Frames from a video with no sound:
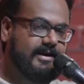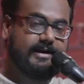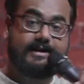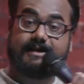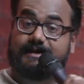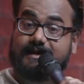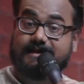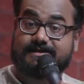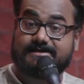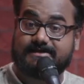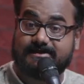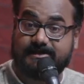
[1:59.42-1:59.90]

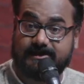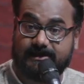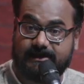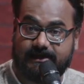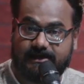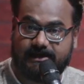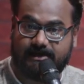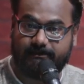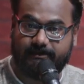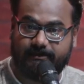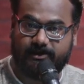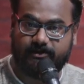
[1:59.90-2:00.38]
dusting a
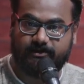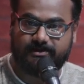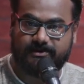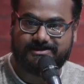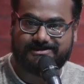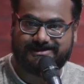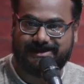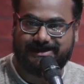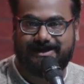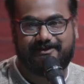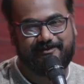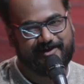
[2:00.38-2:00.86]
little bit on the
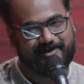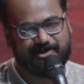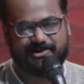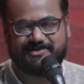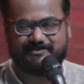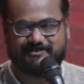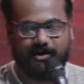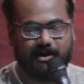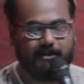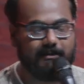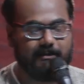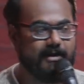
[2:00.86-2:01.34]
side because
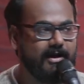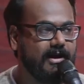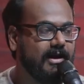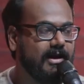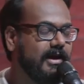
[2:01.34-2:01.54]
mom.